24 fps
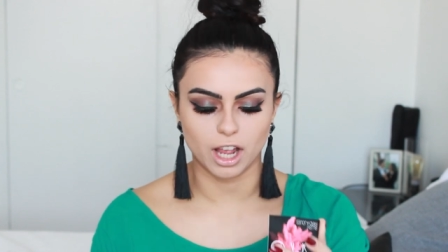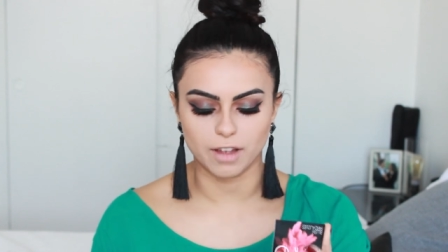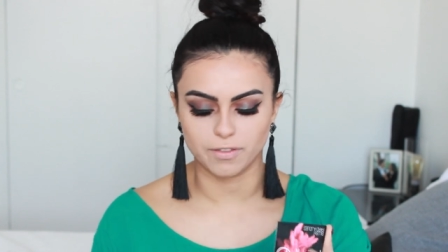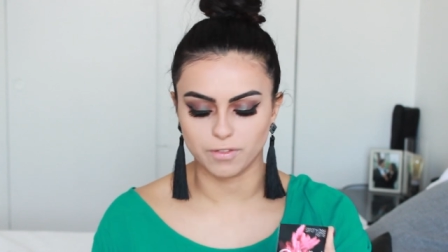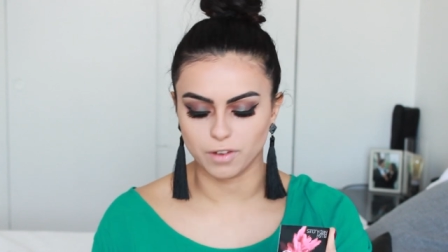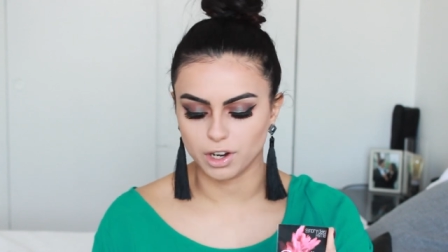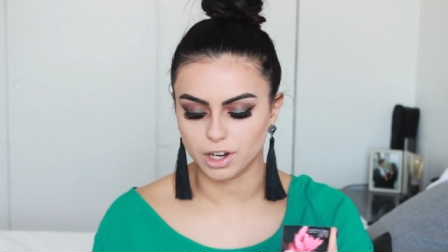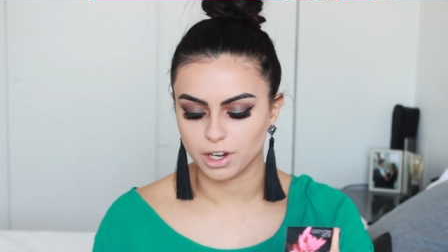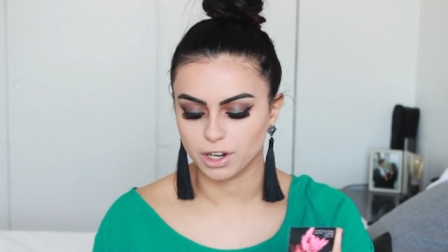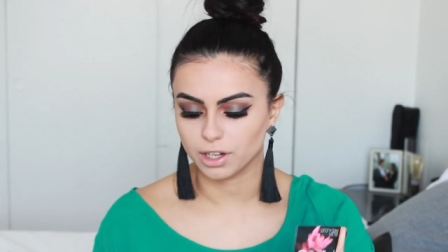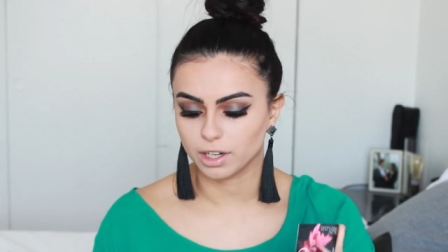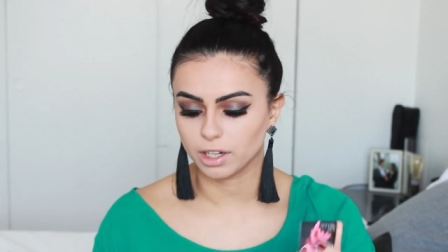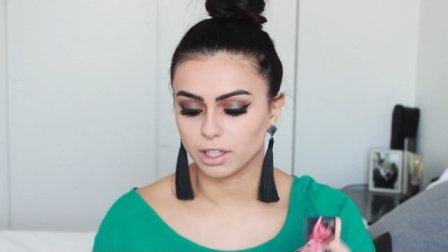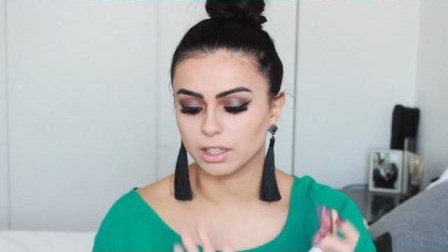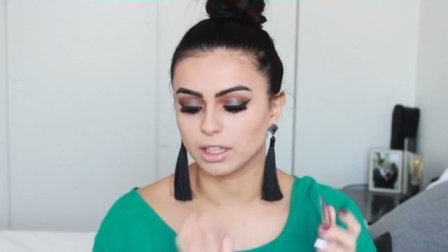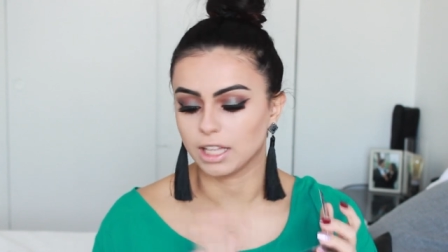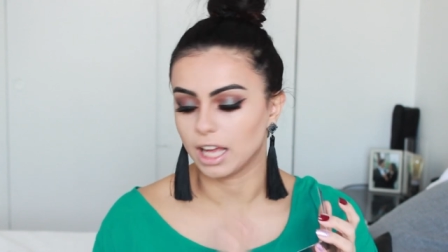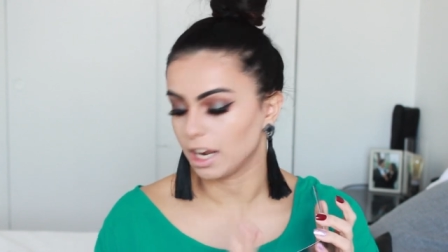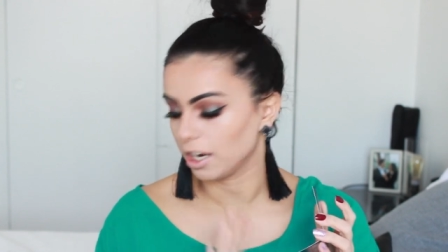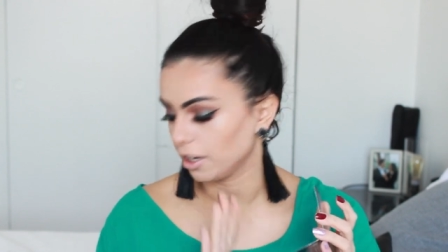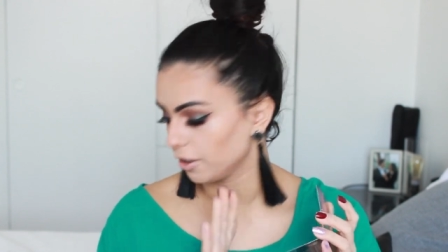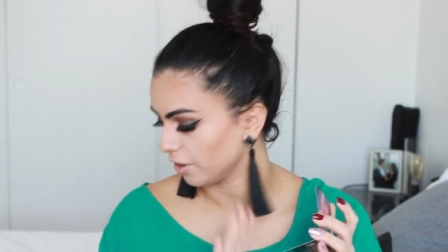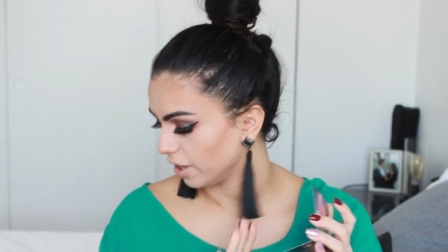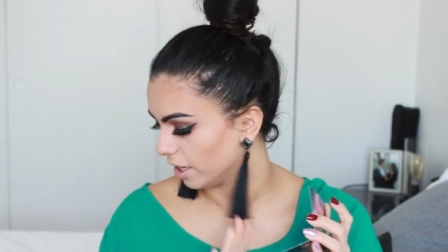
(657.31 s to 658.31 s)
I've heard a
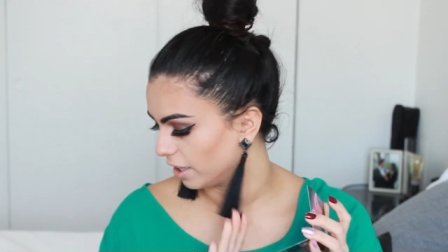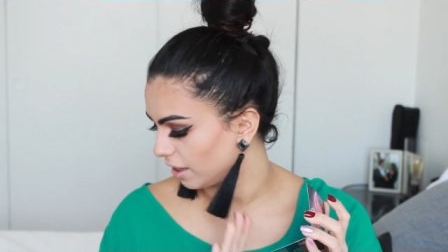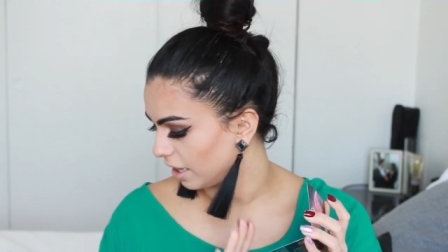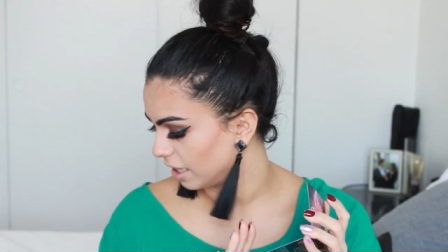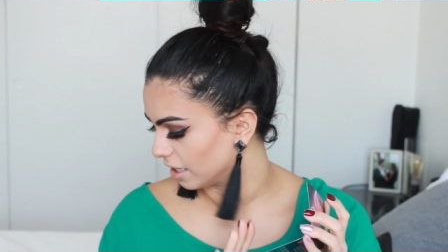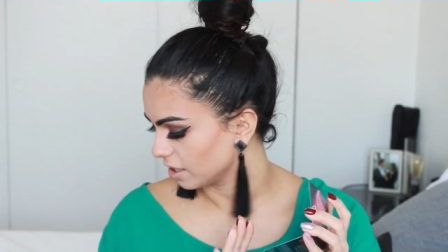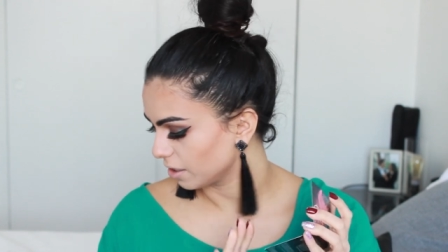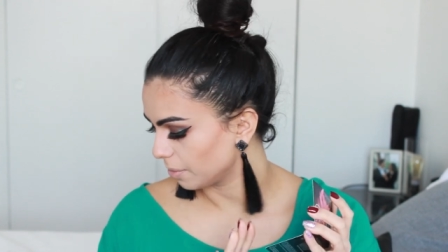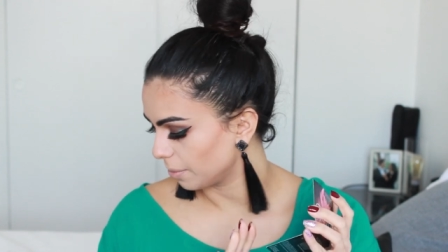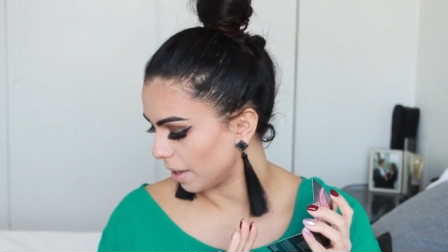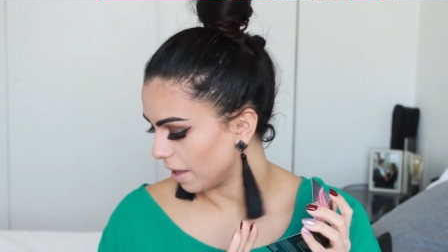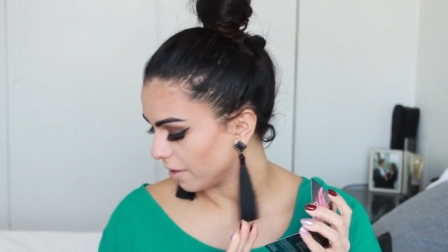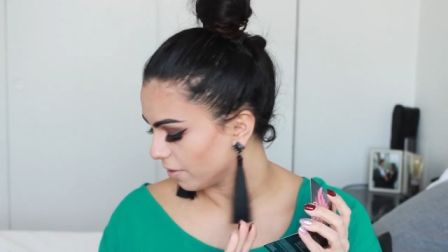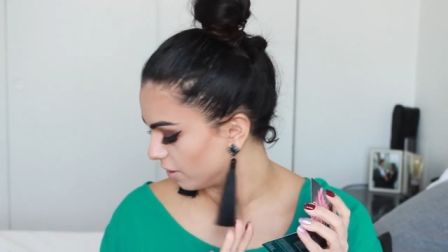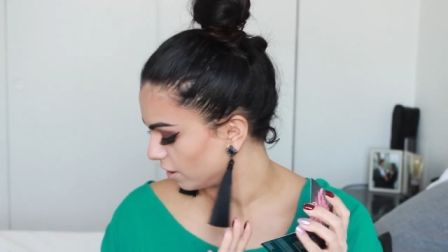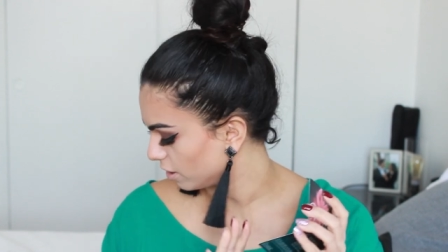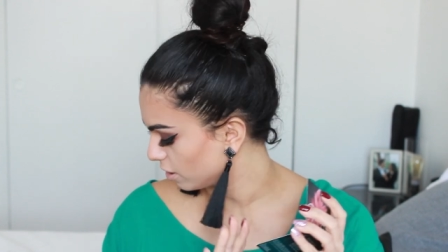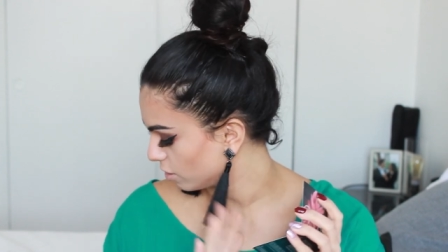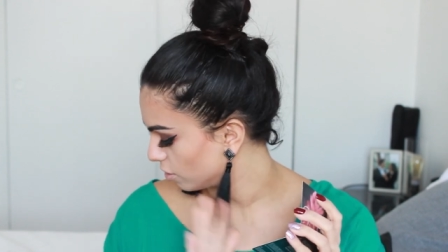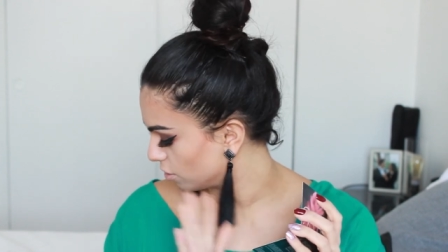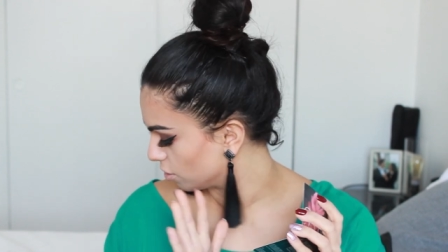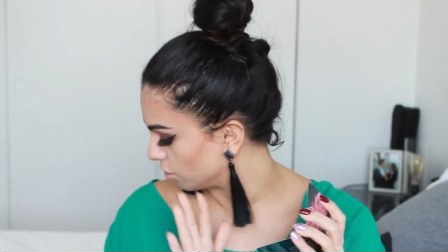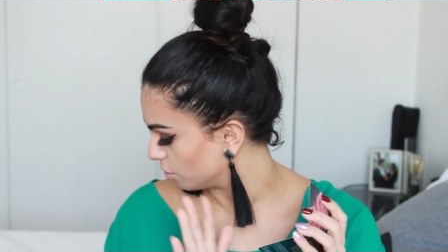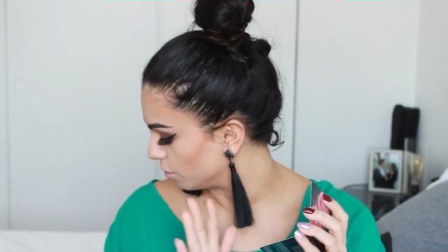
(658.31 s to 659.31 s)
lot of great things about
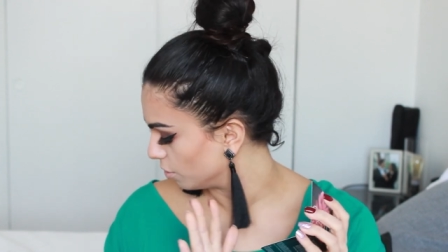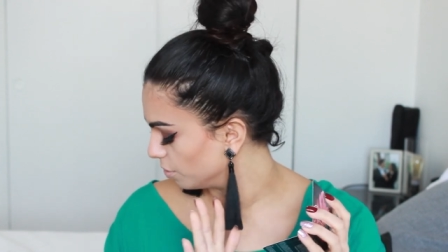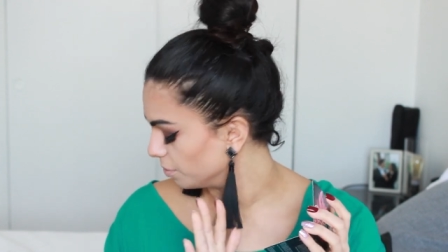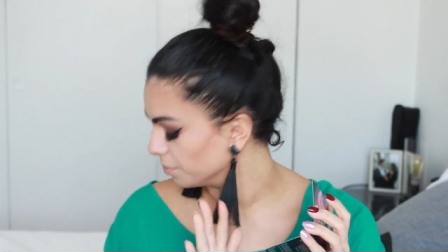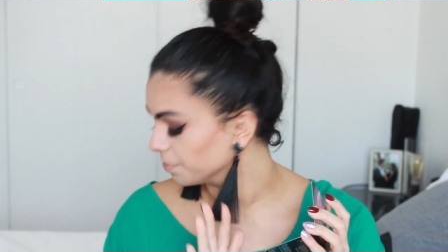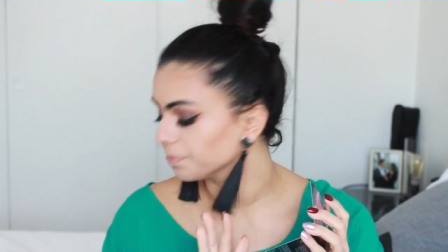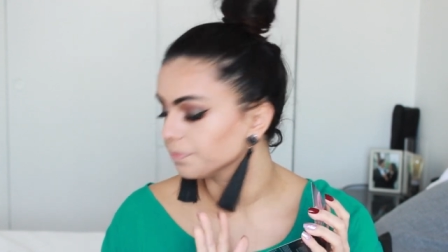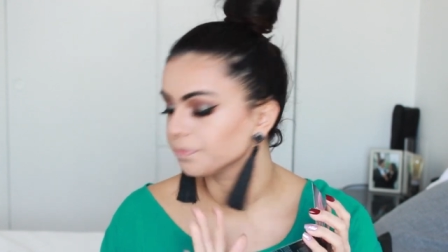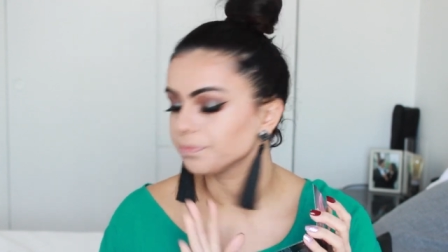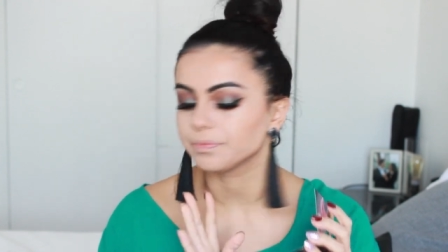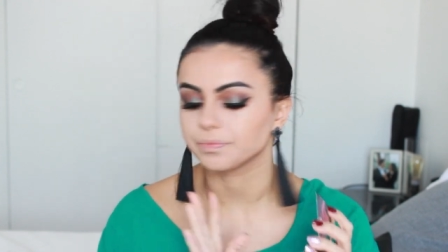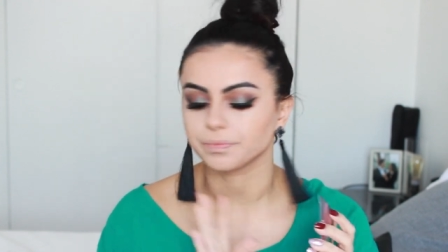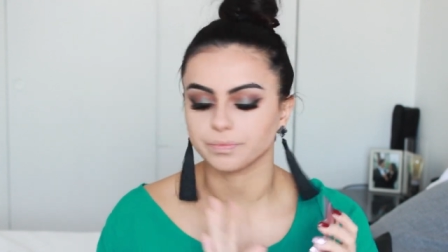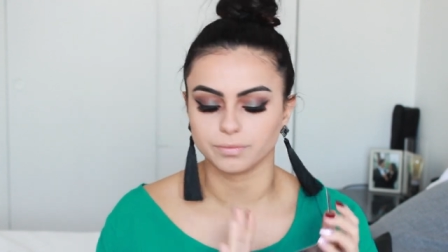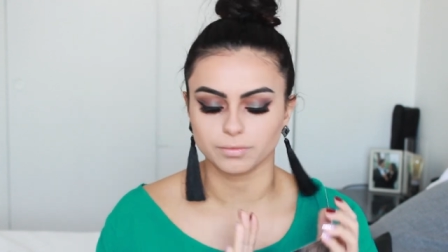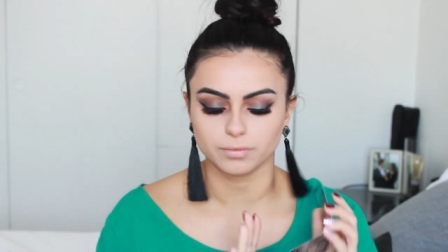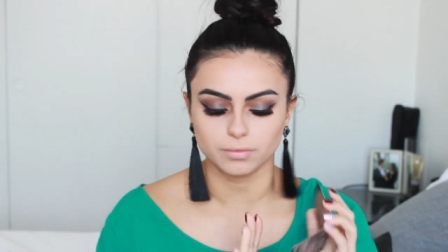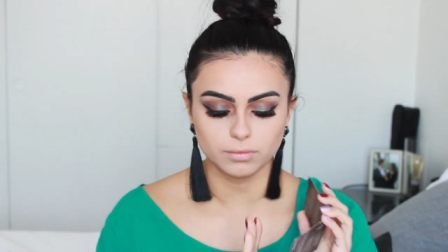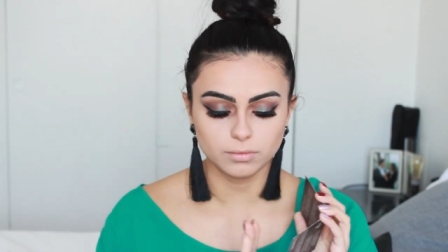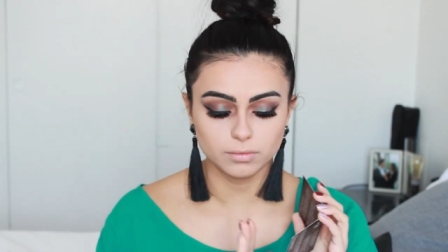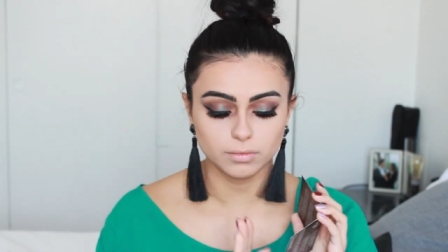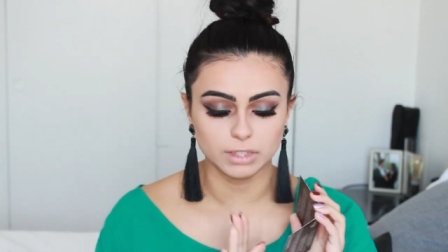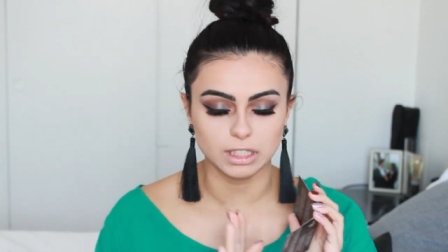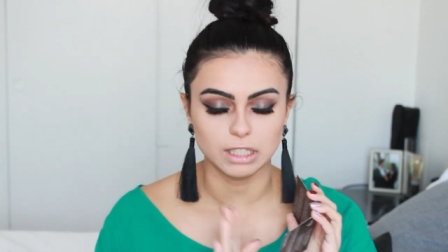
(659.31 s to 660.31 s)
this too,
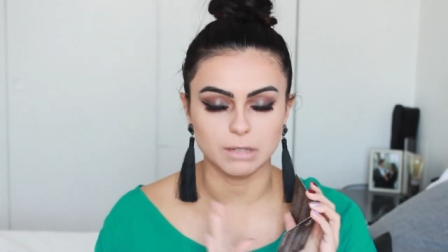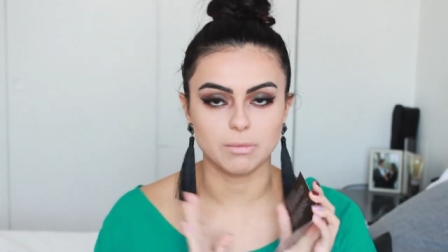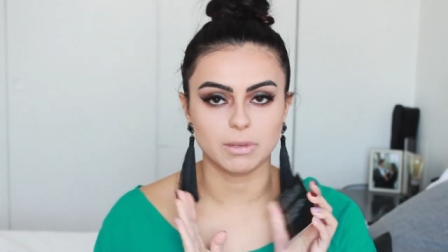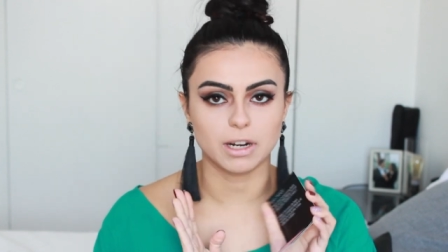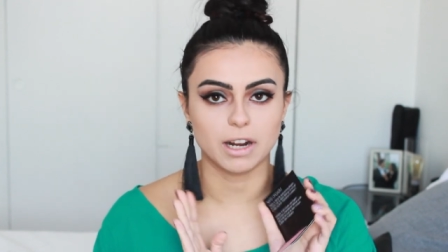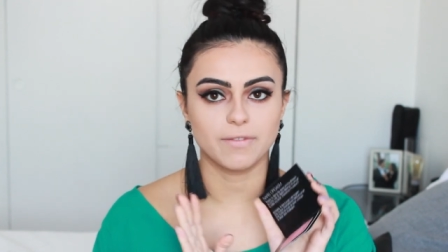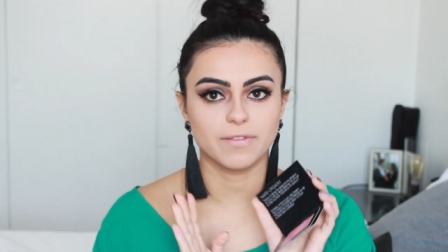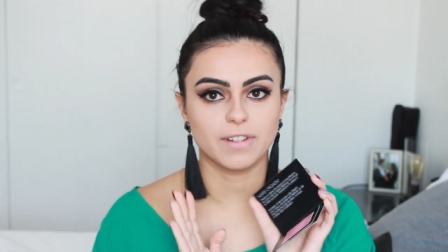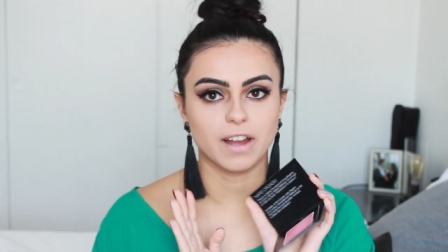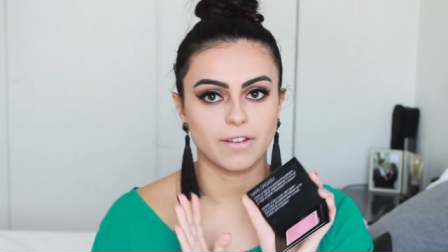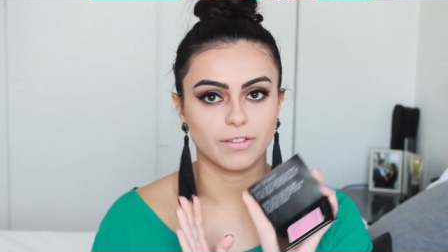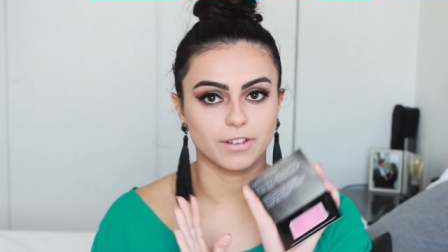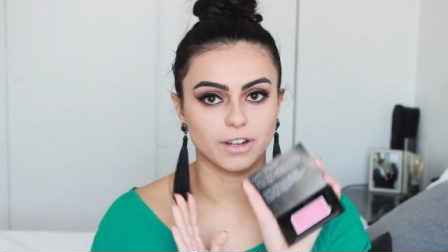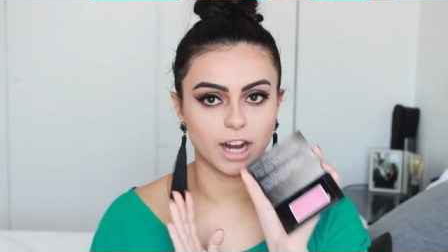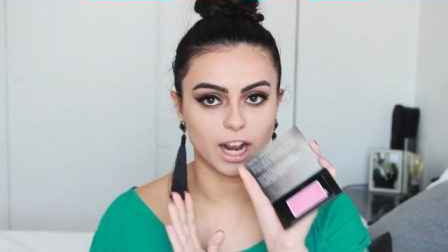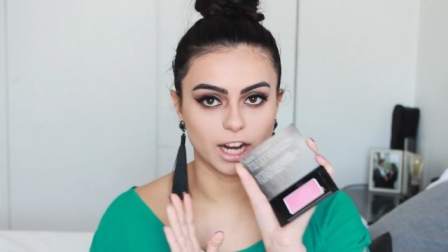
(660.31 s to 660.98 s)
but I've never